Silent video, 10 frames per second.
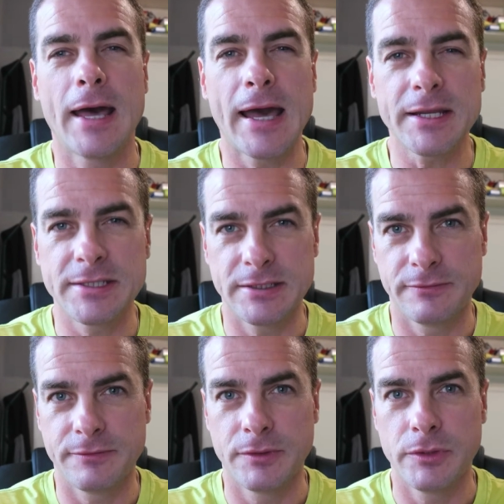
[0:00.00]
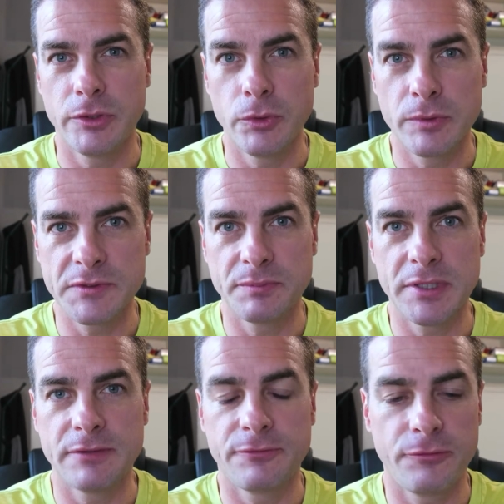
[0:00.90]
active
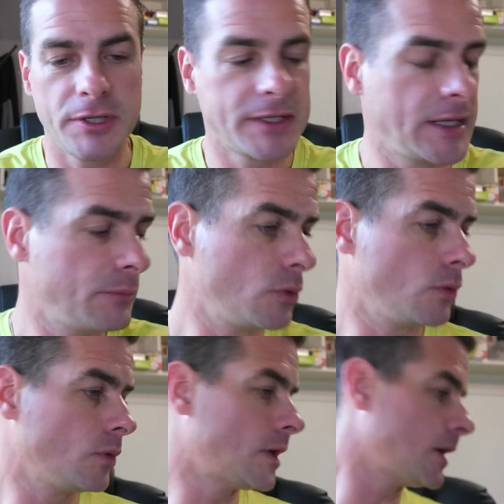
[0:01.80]
USB 3 cable.